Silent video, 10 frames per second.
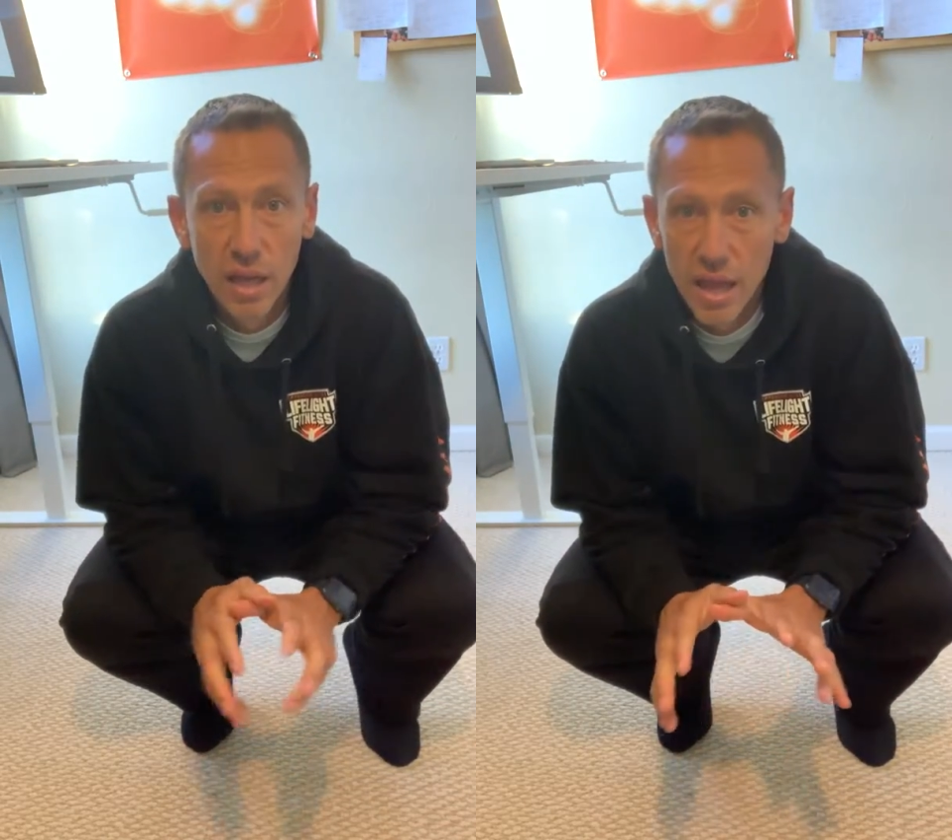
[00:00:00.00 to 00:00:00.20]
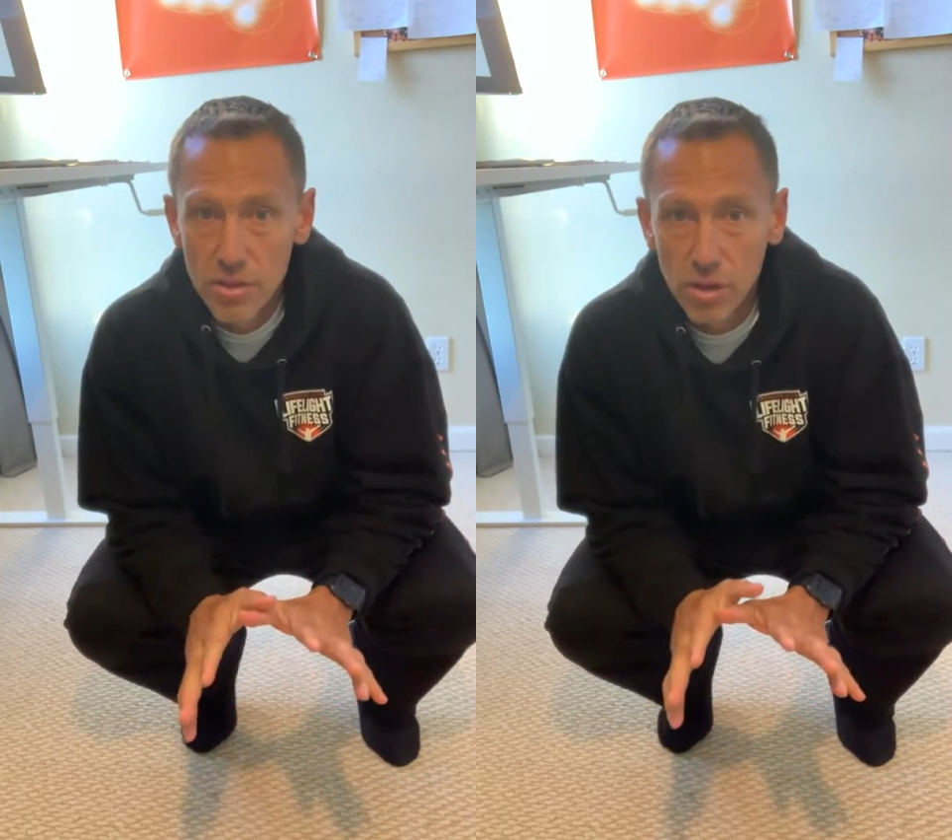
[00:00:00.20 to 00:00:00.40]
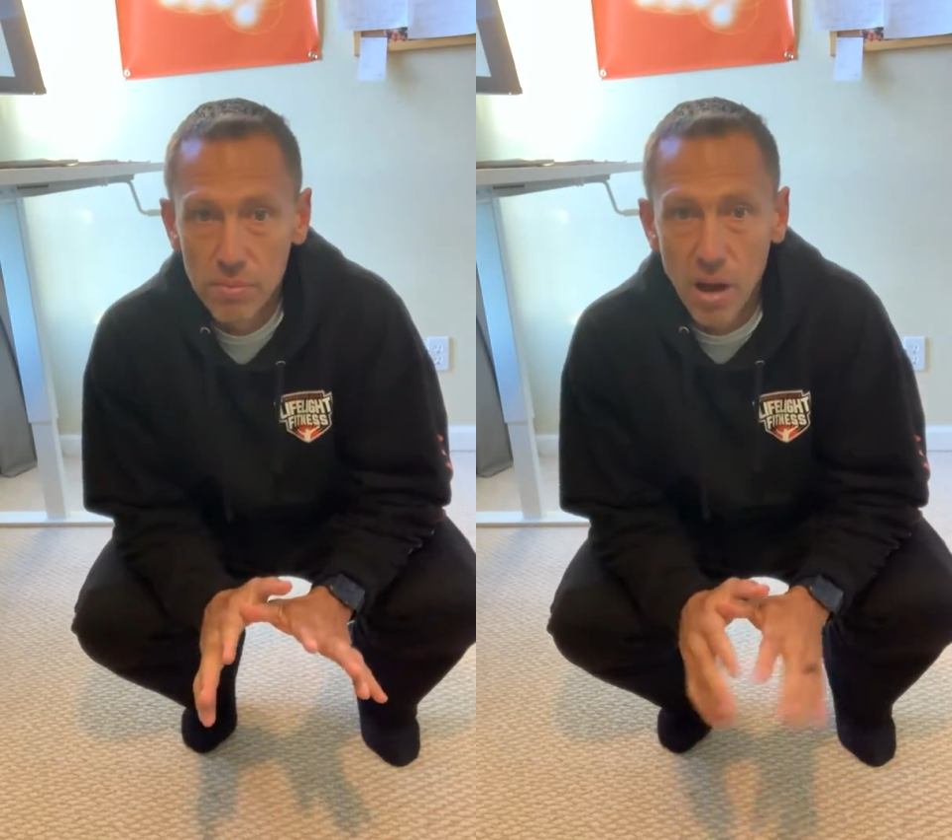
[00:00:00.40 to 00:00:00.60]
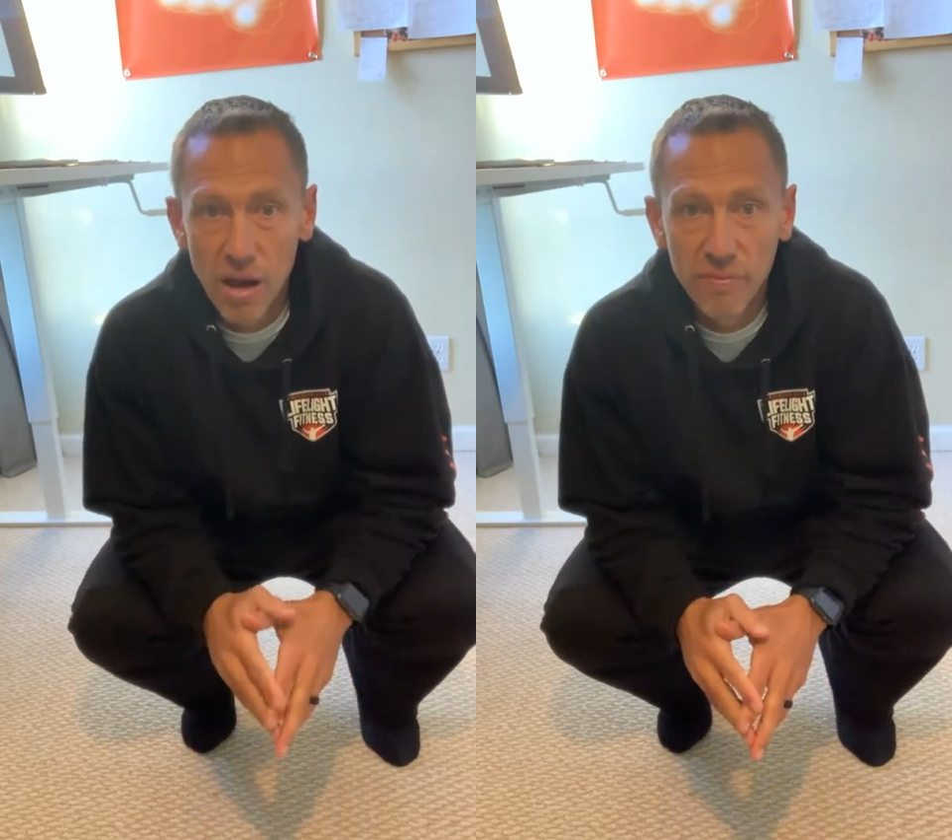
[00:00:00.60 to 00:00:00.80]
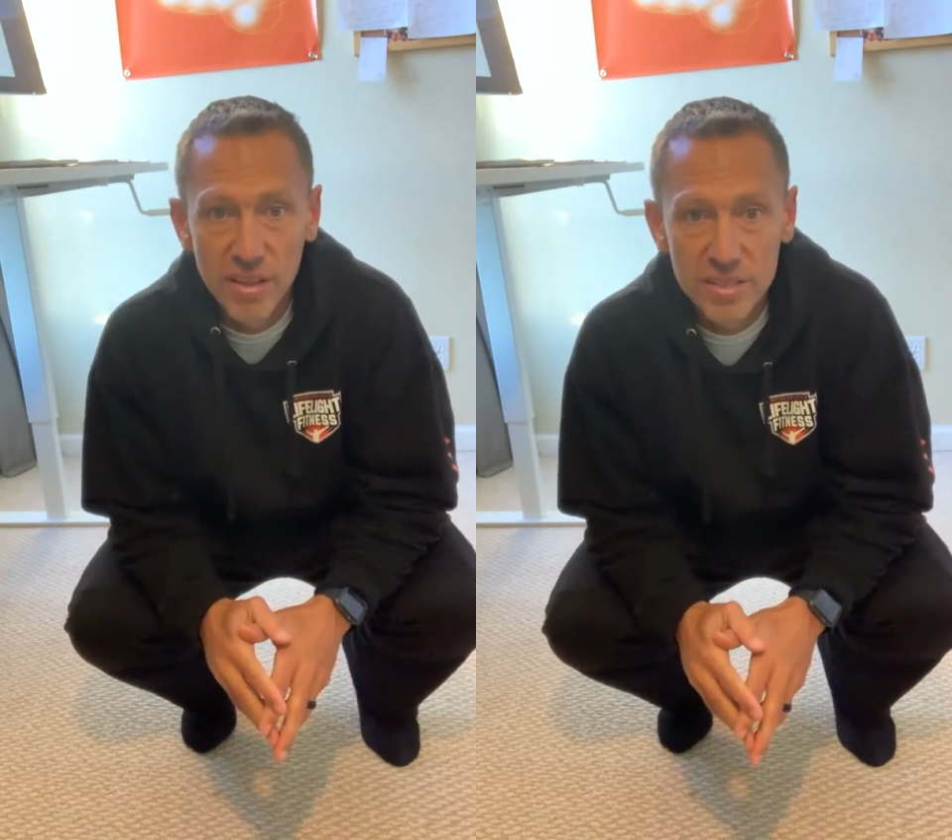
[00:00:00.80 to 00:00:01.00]
And you can
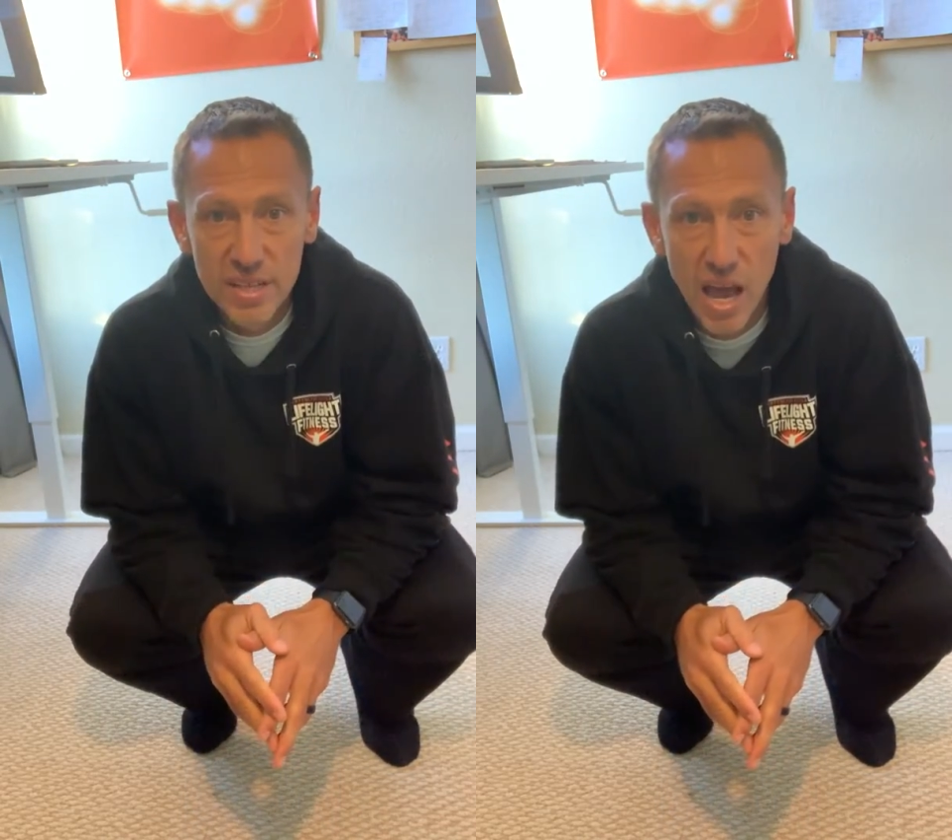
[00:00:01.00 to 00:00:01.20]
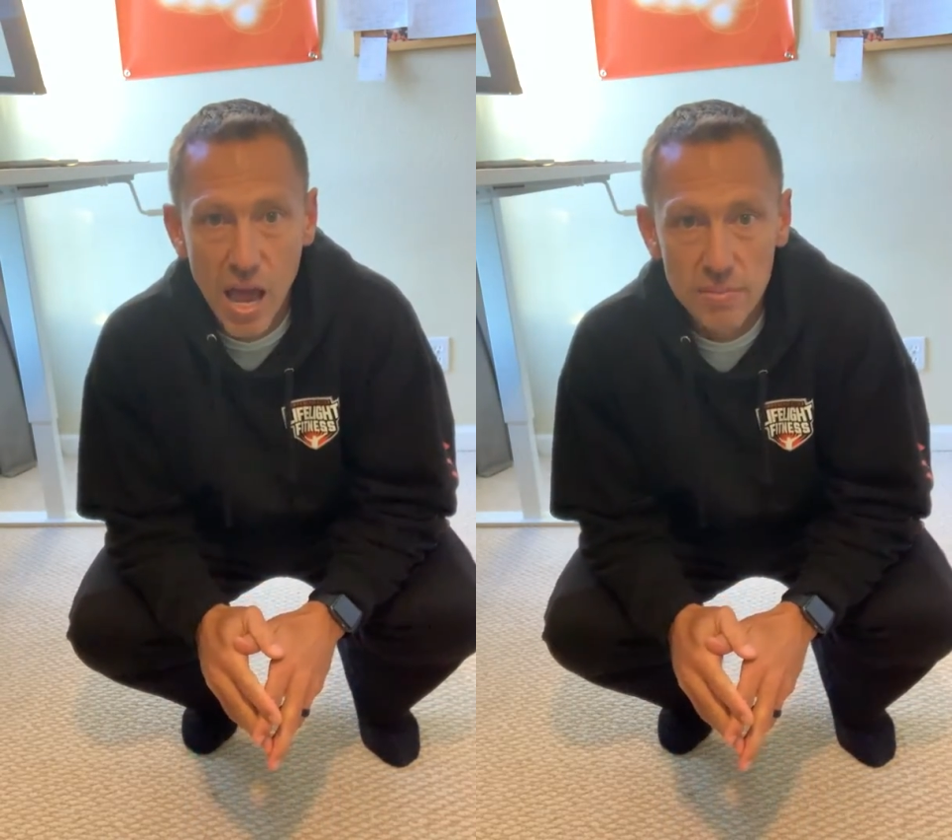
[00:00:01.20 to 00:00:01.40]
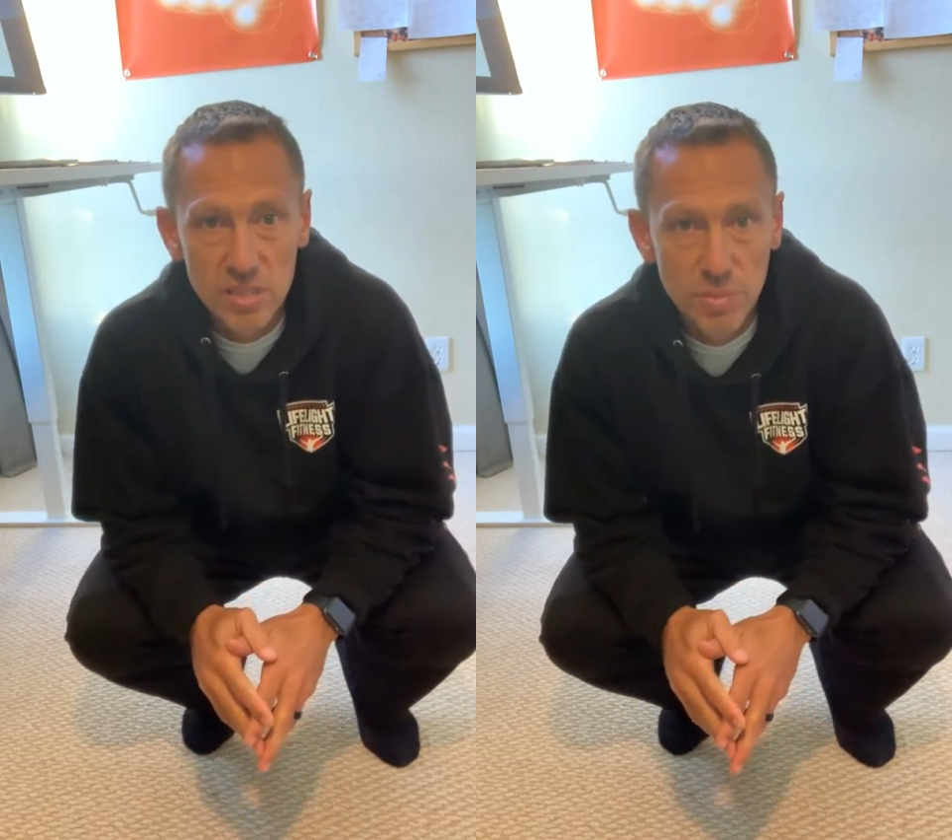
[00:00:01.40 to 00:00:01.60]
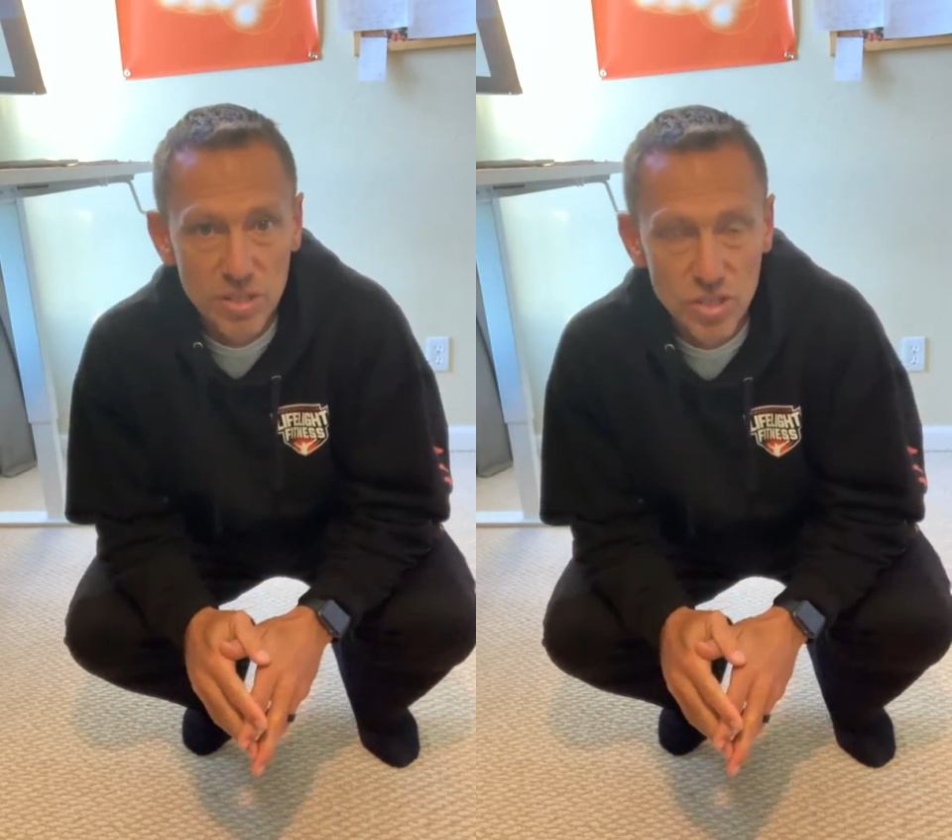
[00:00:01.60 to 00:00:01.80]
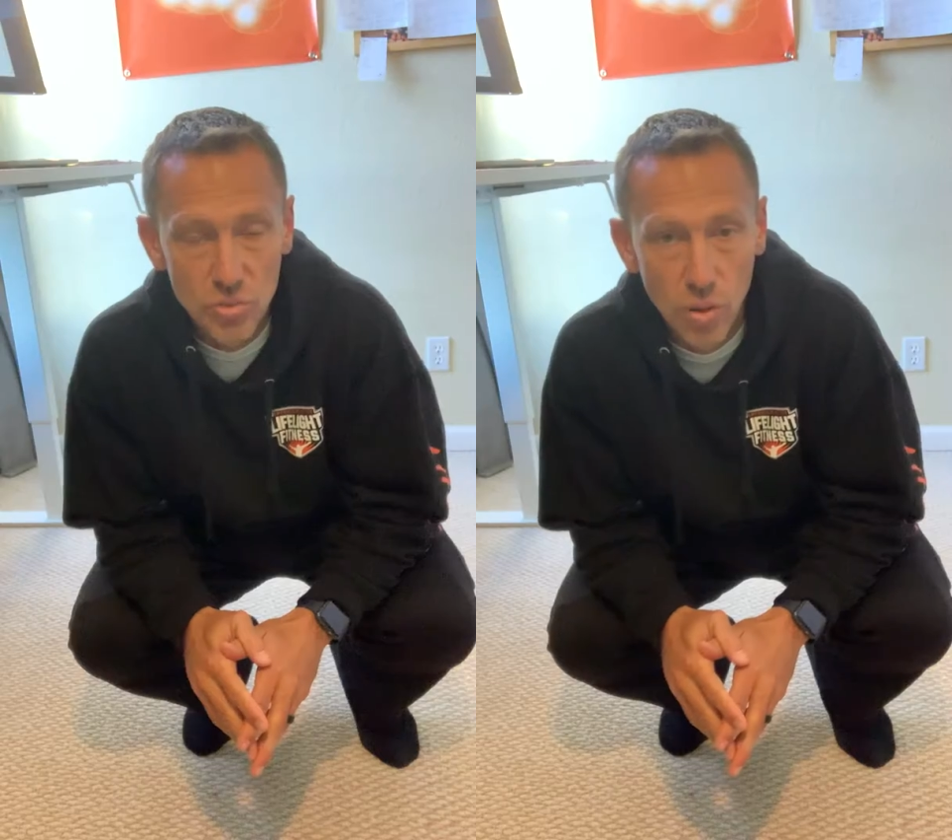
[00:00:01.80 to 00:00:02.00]
modify the times as
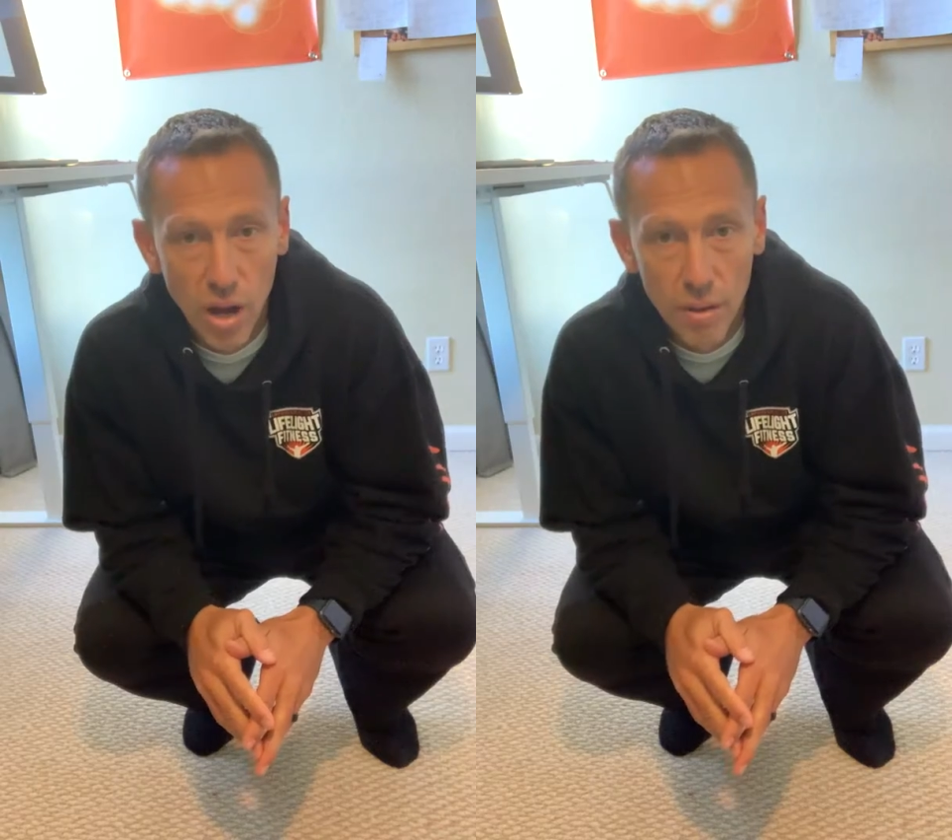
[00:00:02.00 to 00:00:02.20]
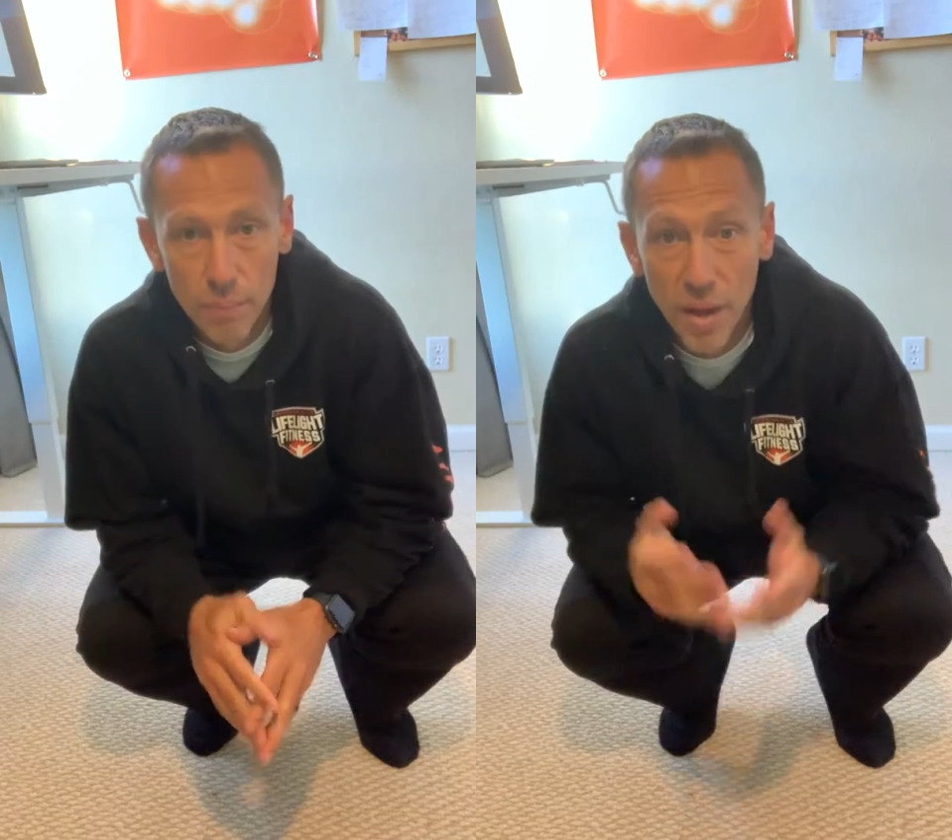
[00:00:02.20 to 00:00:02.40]
much as you want.